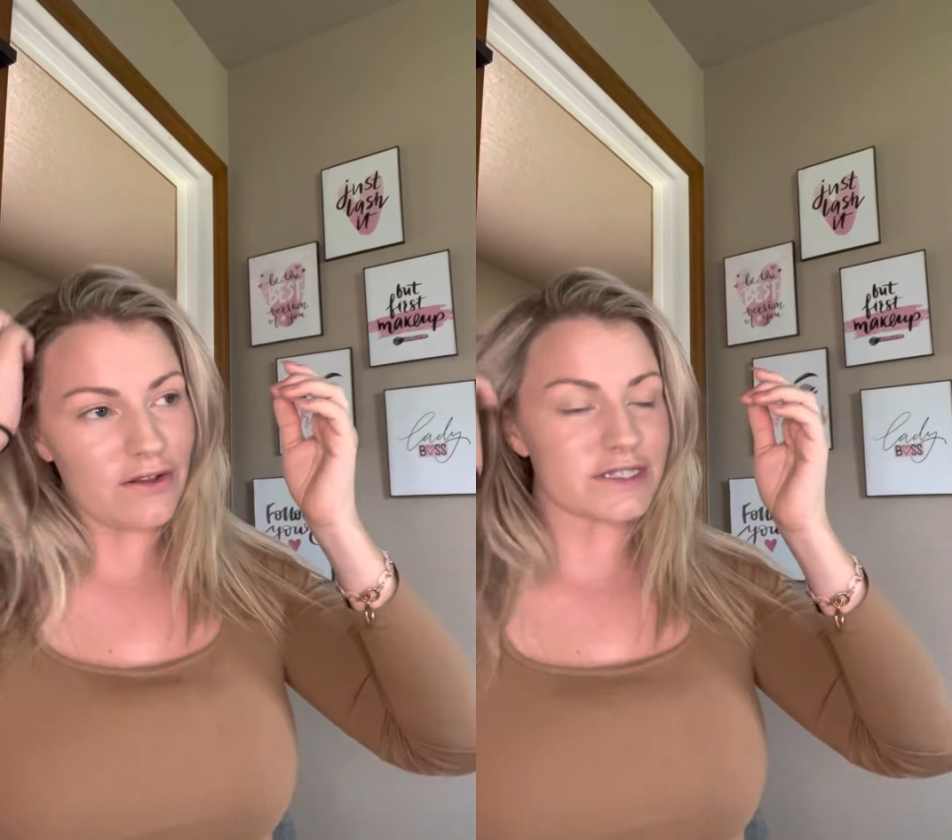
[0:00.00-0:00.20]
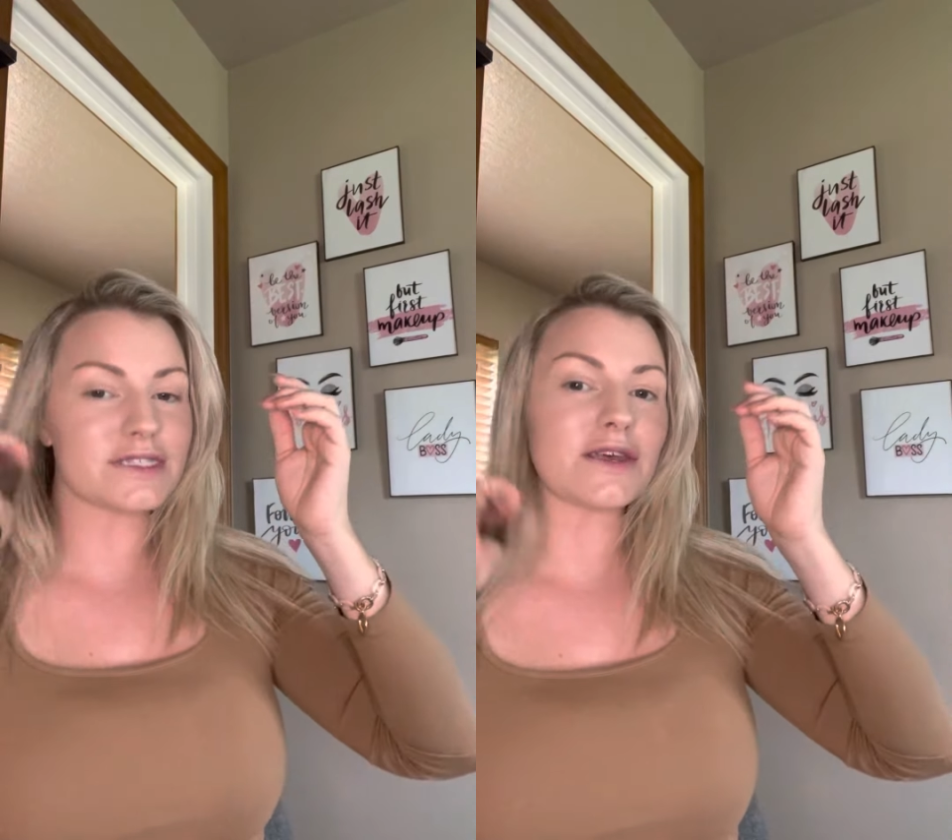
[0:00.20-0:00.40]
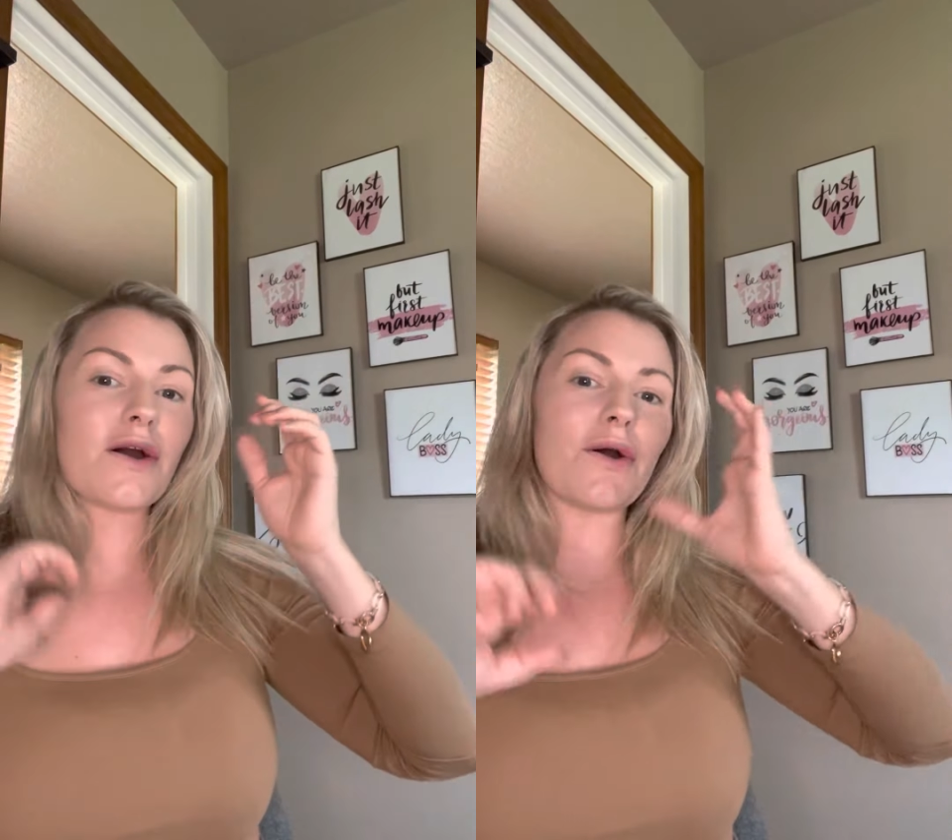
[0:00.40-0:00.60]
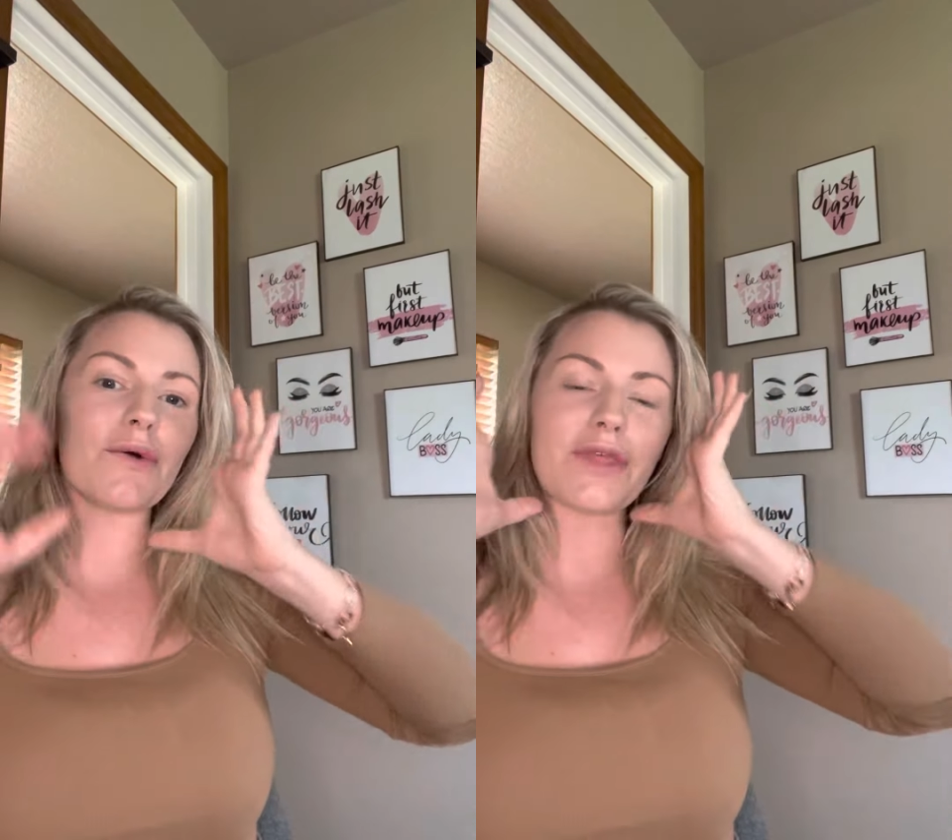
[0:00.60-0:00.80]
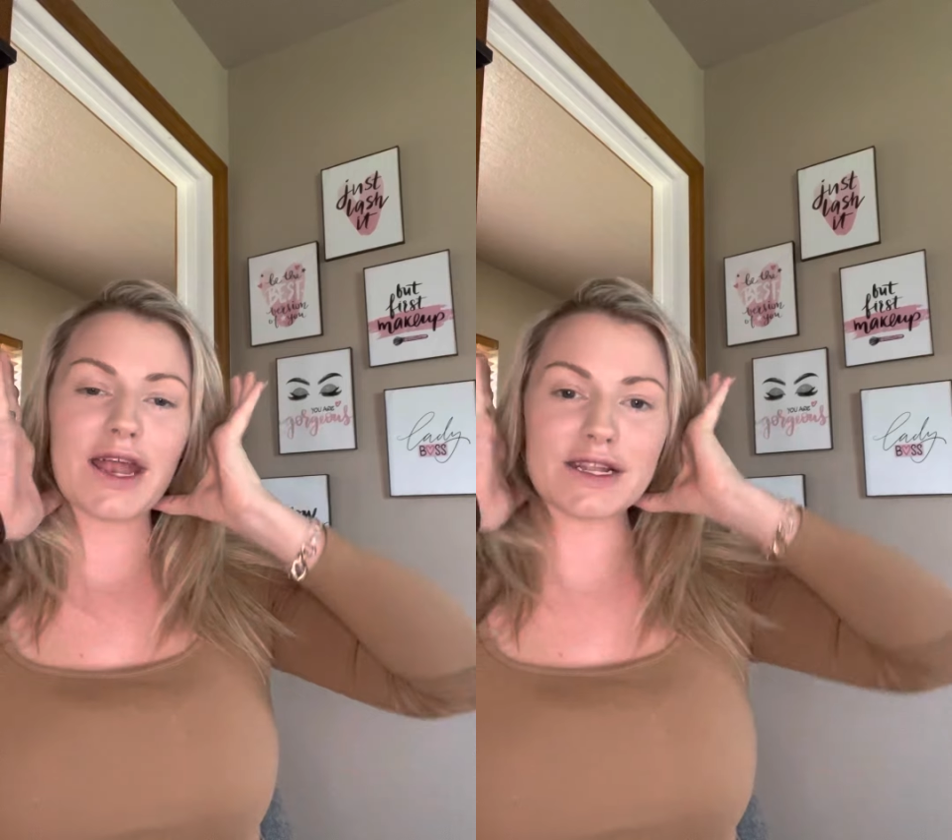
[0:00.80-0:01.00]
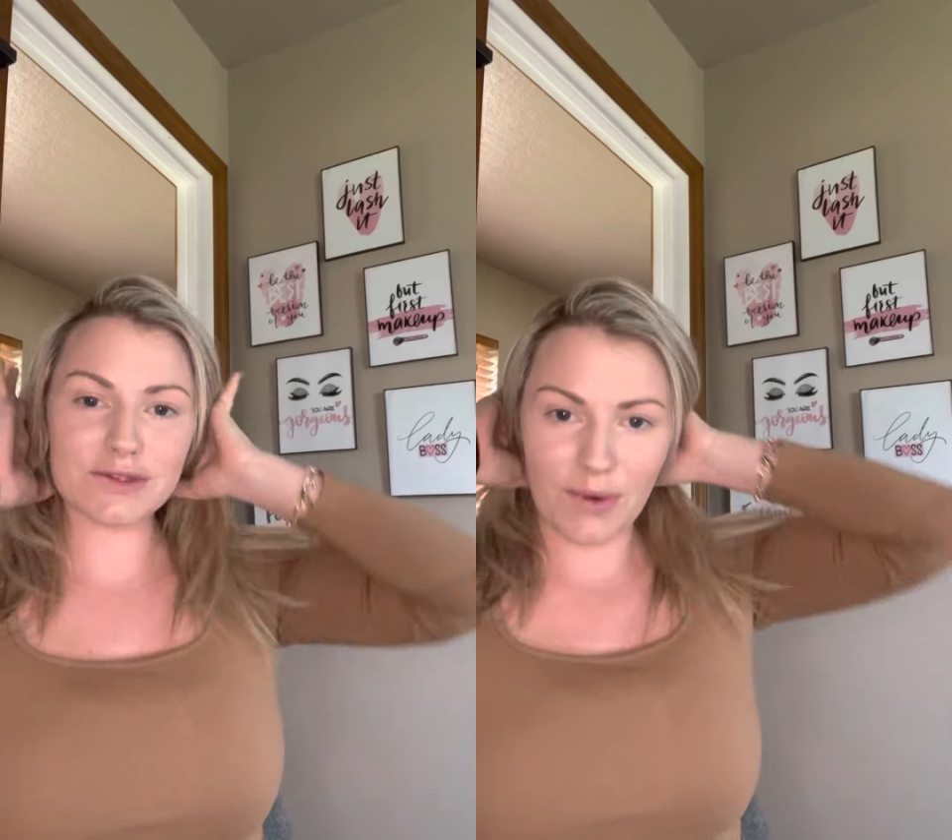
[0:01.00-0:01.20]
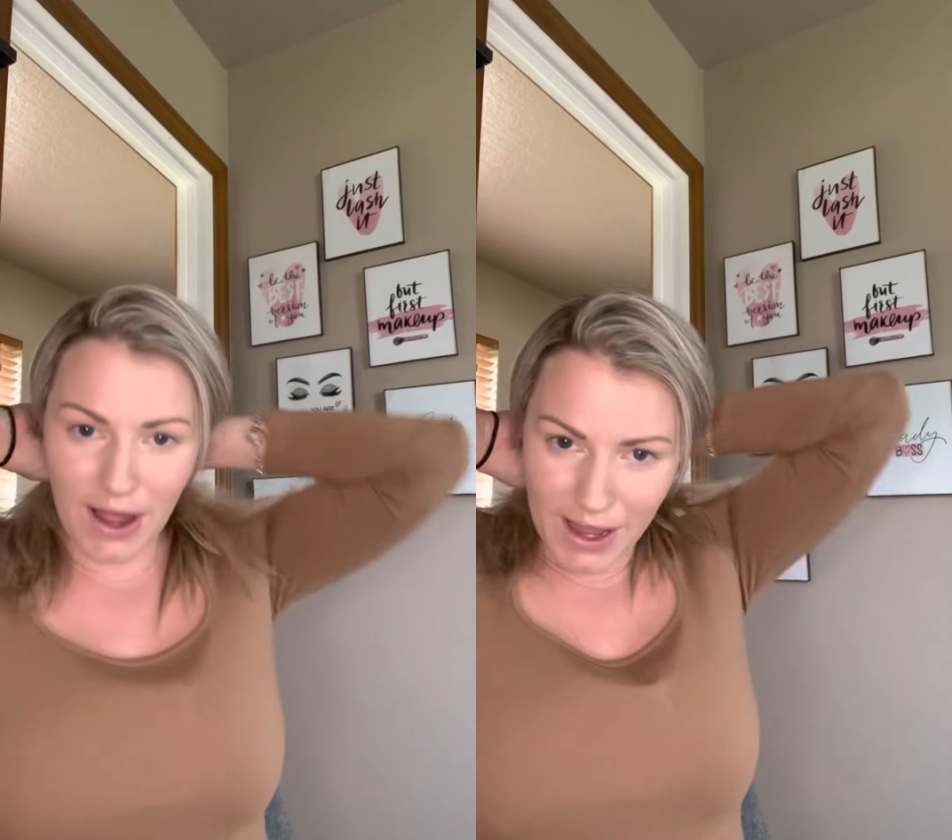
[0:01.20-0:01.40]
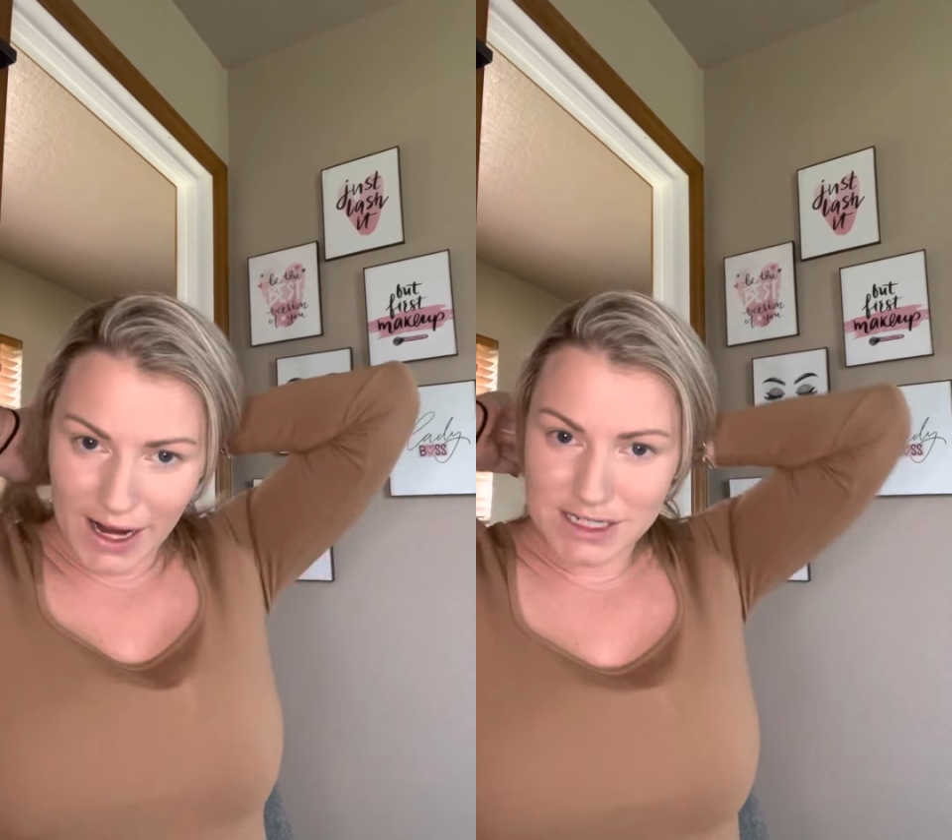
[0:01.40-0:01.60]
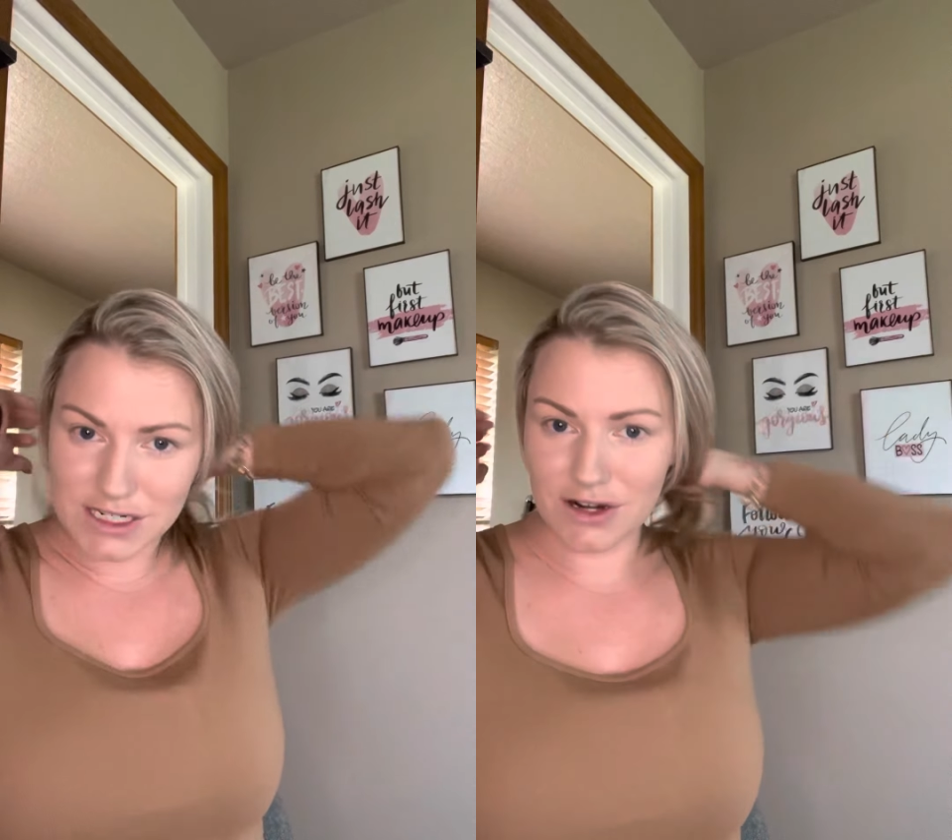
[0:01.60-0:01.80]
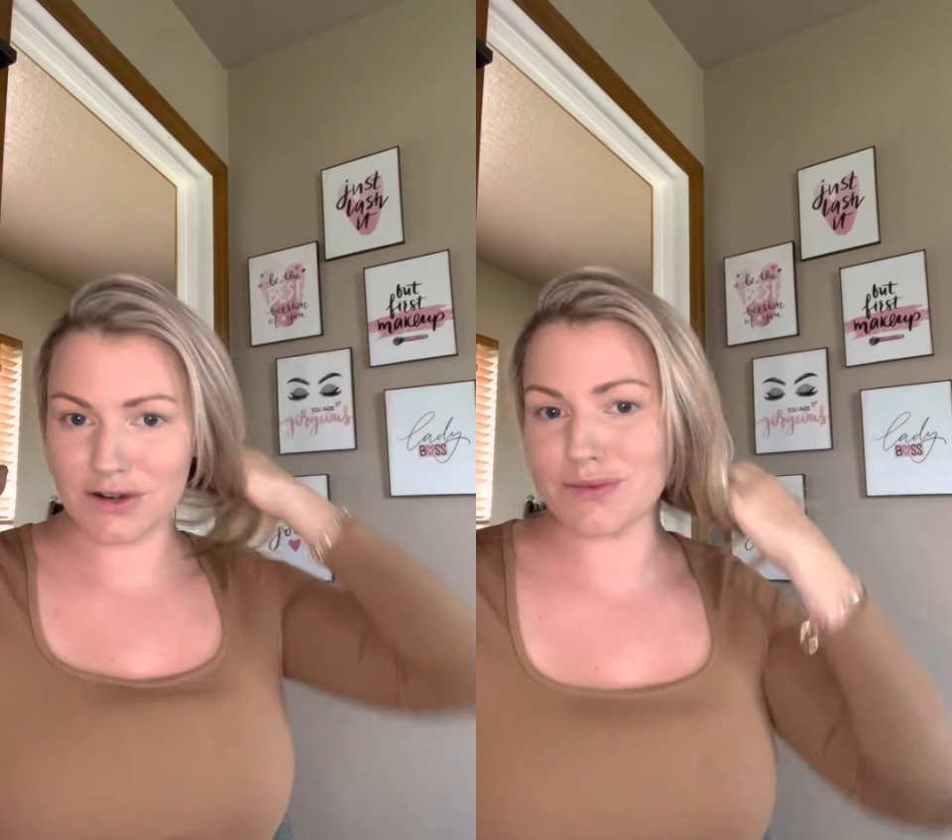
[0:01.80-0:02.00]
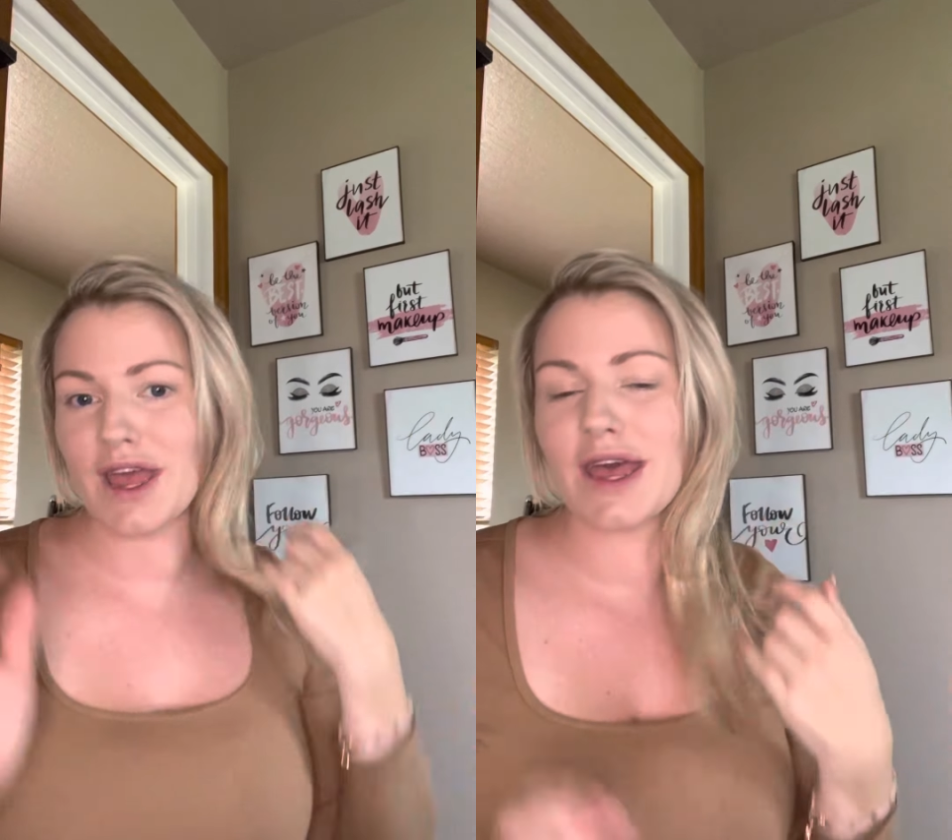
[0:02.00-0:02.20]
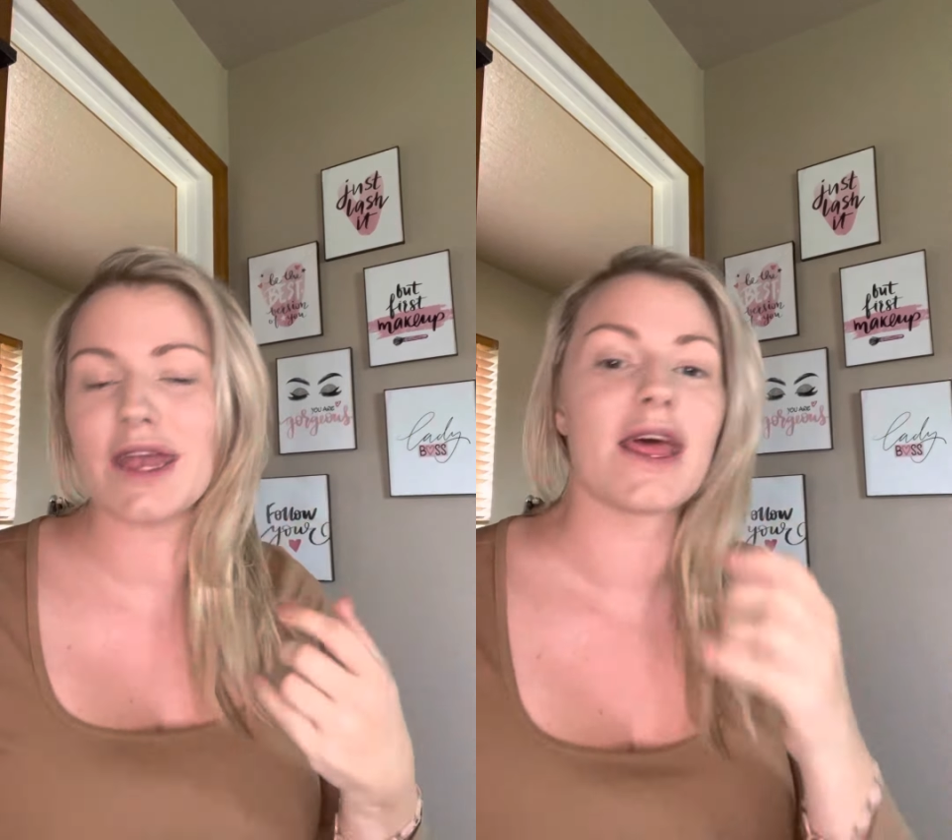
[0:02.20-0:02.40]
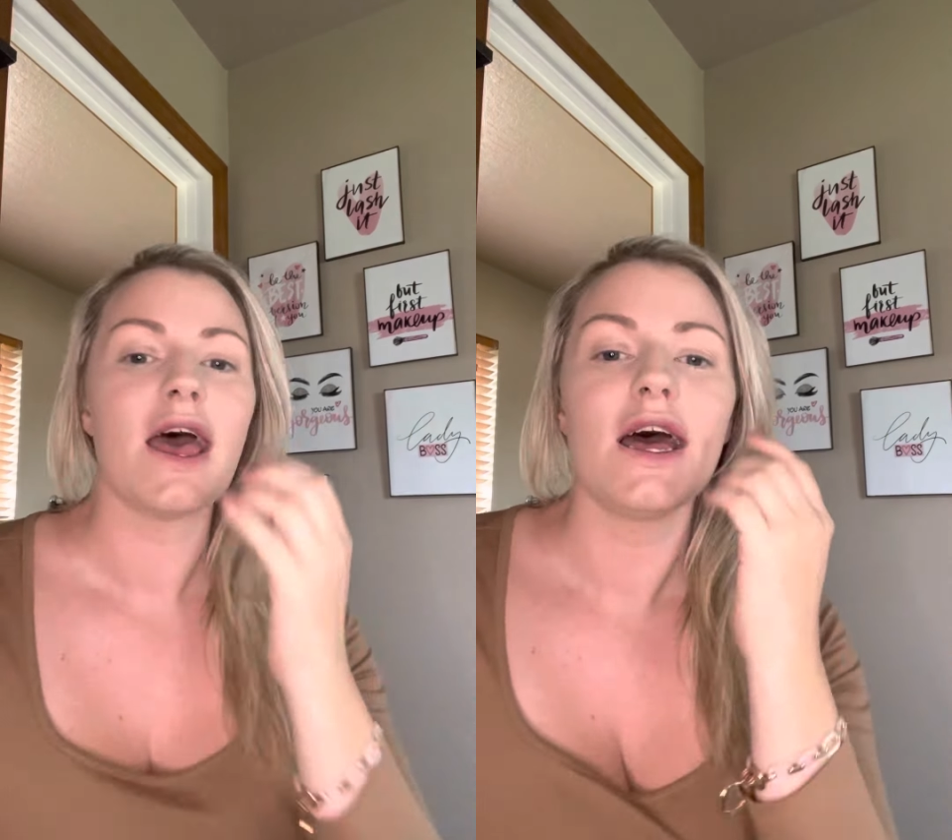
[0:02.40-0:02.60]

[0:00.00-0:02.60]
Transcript: So that is why I turn red.